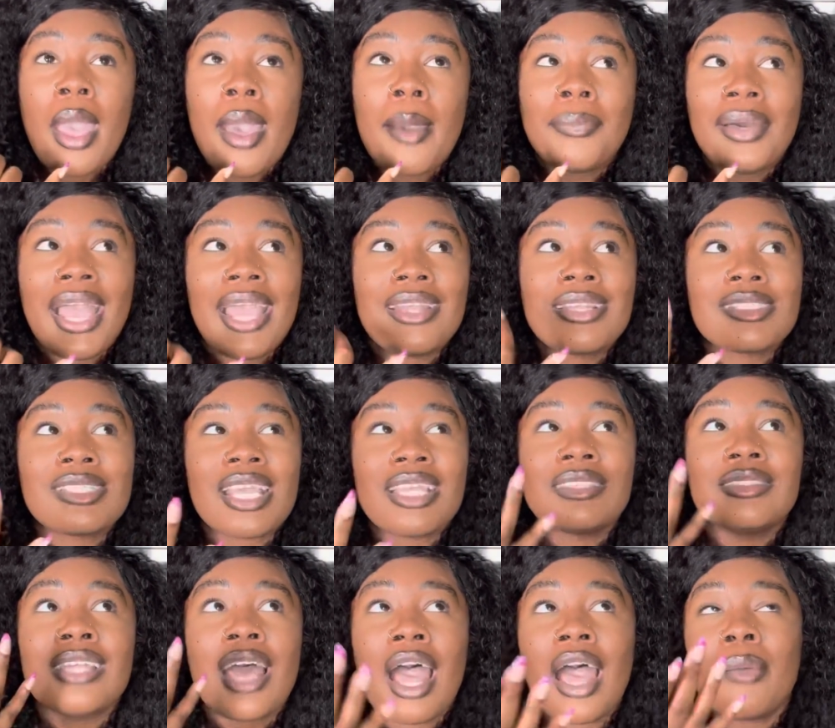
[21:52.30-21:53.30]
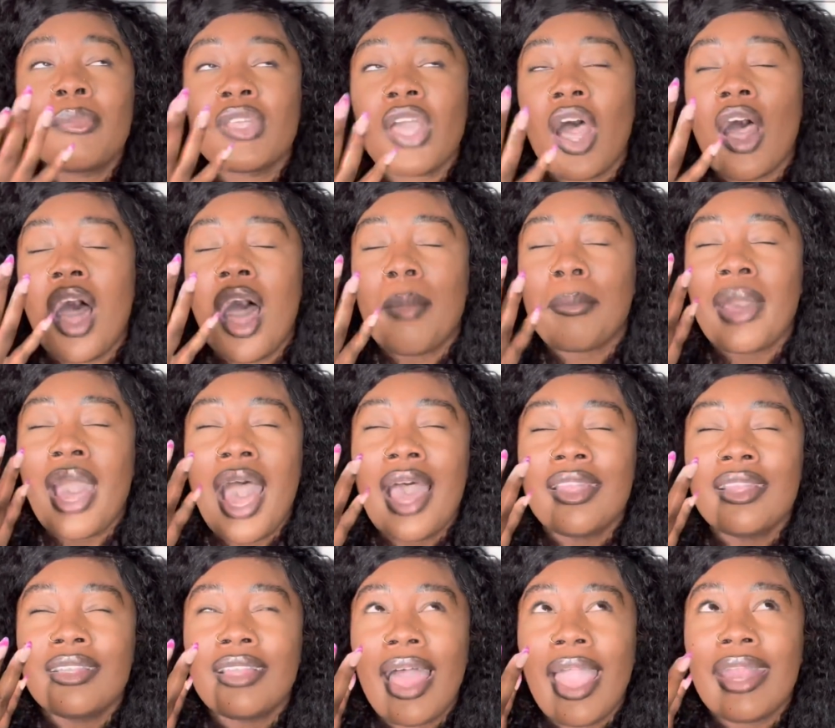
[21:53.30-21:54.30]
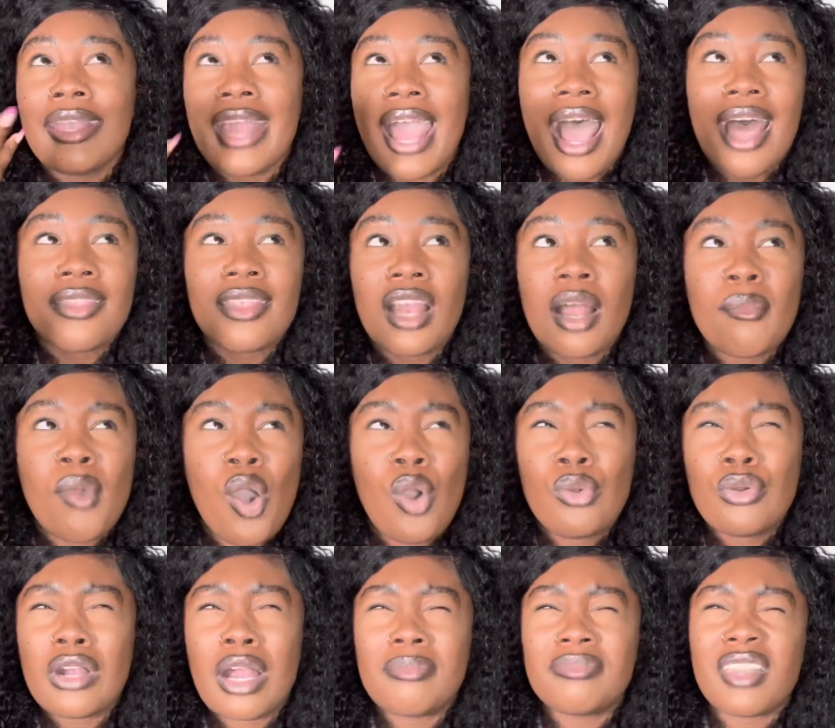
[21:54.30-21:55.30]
But, at the same time, y'all, I'm kind of like, now that I'm older,